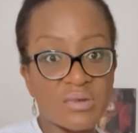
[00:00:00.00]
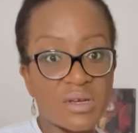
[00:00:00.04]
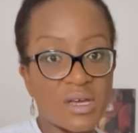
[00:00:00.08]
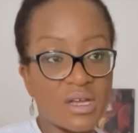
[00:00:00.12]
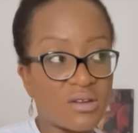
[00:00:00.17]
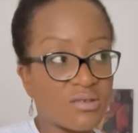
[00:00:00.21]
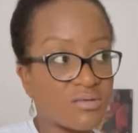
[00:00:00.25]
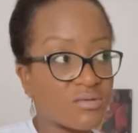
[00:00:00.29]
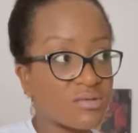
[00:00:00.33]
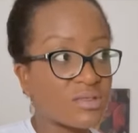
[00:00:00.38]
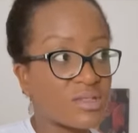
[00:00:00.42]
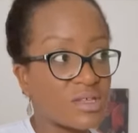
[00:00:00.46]
I
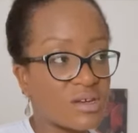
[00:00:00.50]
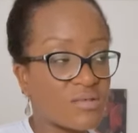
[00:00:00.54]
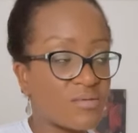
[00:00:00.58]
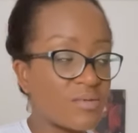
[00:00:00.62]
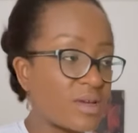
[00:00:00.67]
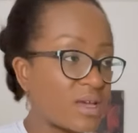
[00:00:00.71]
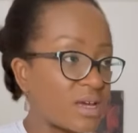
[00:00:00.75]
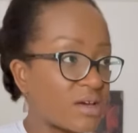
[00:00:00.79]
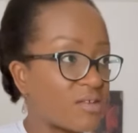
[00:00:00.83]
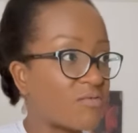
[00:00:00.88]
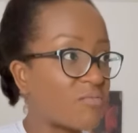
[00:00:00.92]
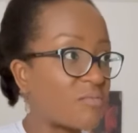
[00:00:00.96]
don't think we
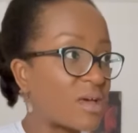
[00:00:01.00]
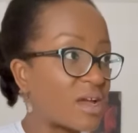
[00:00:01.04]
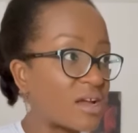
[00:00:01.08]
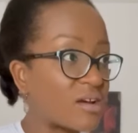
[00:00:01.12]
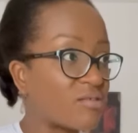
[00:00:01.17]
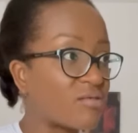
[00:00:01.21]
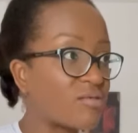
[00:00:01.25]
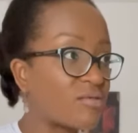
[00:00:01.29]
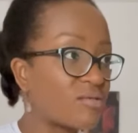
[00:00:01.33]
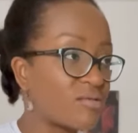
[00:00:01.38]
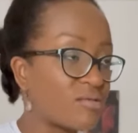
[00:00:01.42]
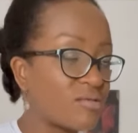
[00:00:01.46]
have
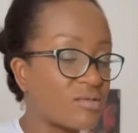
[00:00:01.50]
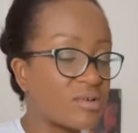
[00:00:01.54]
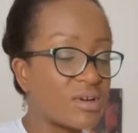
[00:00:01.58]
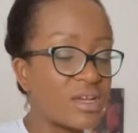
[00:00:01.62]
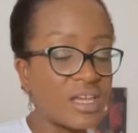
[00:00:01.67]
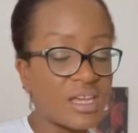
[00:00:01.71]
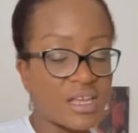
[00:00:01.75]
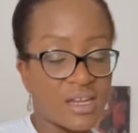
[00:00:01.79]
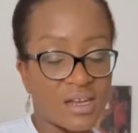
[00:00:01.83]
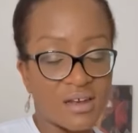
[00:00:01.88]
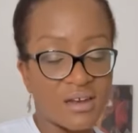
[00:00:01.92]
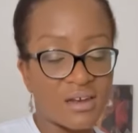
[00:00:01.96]
mackerel
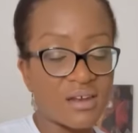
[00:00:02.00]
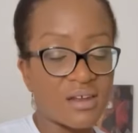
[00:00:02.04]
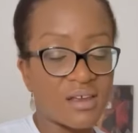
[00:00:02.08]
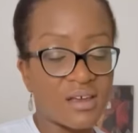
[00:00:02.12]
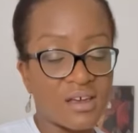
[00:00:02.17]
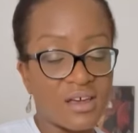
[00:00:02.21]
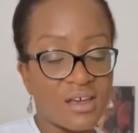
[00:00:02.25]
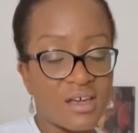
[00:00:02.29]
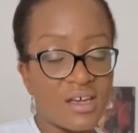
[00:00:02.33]
in,